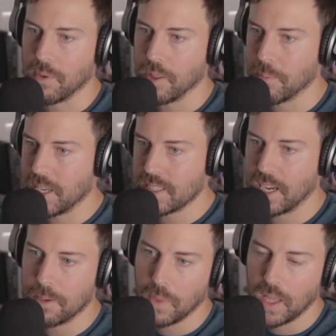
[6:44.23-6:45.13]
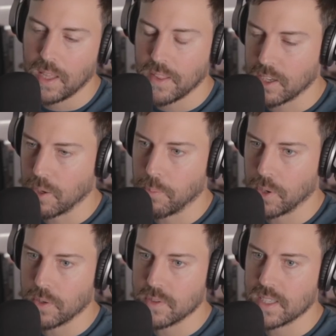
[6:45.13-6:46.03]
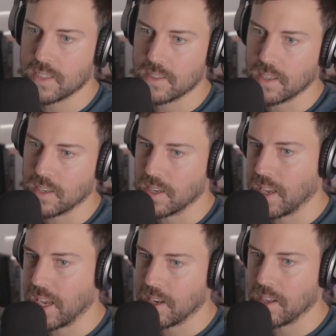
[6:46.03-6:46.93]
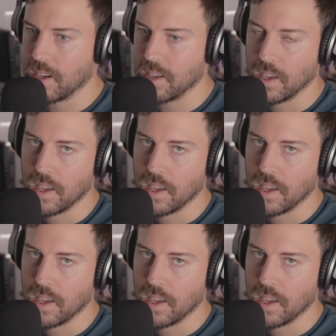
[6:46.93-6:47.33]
But in the meantime, they could produce this in Canada